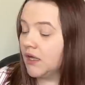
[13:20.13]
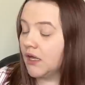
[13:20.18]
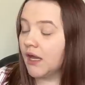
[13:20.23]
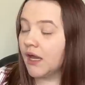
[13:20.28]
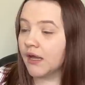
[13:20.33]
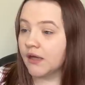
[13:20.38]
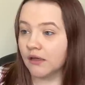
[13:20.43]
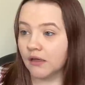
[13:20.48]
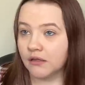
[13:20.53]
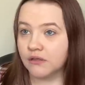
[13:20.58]

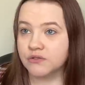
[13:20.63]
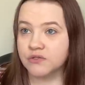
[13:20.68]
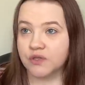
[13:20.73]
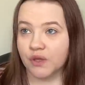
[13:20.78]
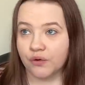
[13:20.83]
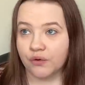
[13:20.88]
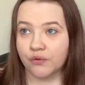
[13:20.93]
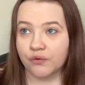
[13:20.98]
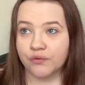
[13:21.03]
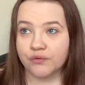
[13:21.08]
Uh,
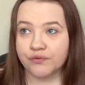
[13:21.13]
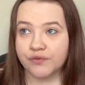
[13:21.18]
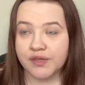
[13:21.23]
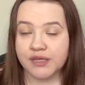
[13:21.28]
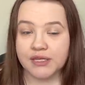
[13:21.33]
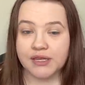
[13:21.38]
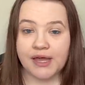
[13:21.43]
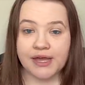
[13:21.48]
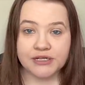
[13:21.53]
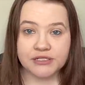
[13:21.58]
so for the
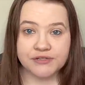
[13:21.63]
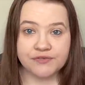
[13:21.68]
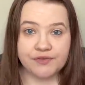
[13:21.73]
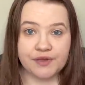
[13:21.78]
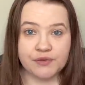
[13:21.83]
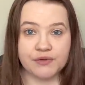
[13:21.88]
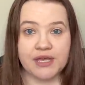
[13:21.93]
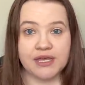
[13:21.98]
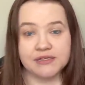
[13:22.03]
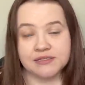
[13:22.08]
last
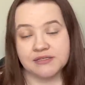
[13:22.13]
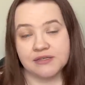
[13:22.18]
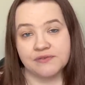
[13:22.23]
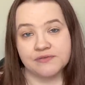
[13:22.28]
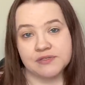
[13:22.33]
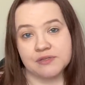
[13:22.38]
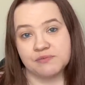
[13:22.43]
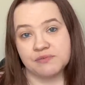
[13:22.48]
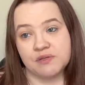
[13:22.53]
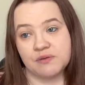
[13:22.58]
few days of
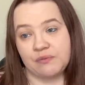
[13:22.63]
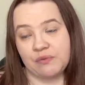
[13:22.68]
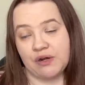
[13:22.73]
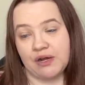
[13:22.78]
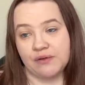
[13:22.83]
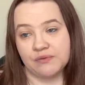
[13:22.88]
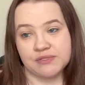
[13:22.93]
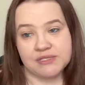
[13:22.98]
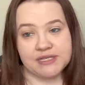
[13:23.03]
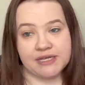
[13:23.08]
September,
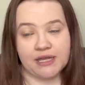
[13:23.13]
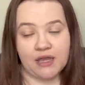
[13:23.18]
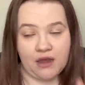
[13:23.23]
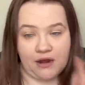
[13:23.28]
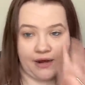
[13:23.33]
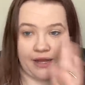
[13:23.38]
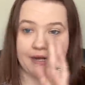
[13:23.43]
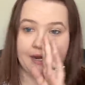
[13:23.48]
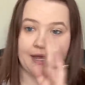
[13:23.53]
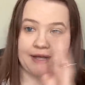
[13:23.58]
I was like, all
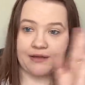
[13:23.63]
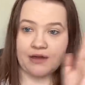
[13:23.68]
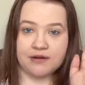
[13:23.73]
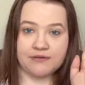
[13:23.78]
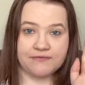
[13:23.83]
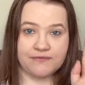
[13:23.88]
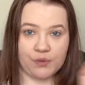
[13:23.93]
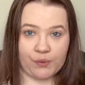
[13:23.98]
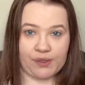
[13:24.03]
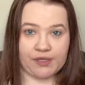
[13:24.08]
right, I gotta
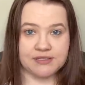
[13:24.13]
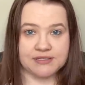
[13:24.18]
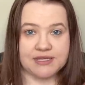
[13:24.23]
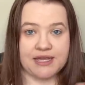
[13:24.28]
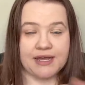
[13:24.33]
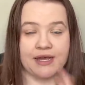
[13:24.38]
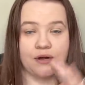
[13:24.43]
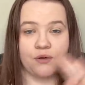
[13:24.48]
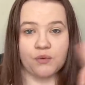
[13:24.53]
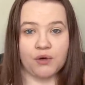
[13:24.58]
focus. I
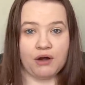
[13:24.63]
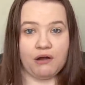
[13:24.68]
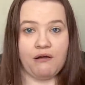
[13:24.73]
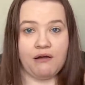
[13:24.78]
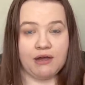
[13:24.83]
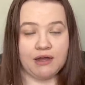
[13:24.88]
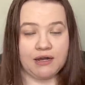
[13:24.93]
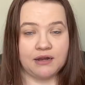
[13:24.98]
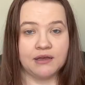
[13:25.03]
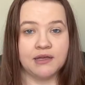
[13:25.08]
gotta work
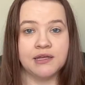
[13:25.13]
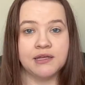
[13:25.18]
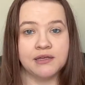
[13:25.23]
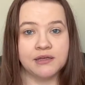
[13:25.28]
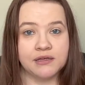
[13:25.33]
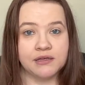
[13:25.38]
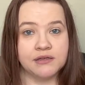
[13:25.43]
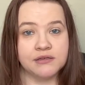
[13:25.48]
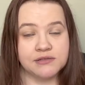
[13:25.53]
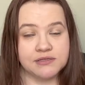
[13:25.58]
on
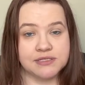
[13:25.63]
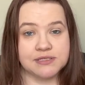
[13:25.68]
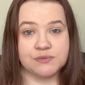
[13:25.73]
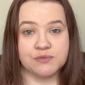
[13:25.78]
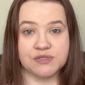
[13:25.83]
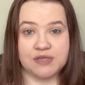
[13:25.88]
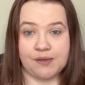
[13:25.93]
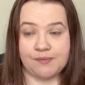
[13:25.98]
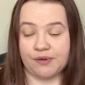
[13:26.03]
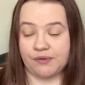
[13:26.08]
some
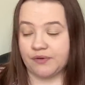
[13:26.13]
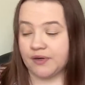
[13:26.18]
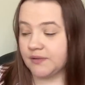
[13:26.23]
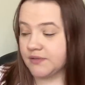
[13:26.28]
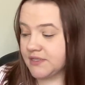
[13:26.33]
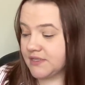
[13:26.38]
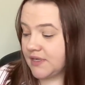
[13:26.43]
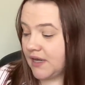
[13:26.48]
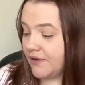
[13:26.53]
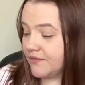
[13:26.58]
Zombie Run
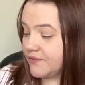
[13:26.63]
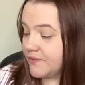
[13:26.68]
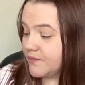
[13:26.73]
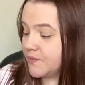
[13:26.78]
stuff.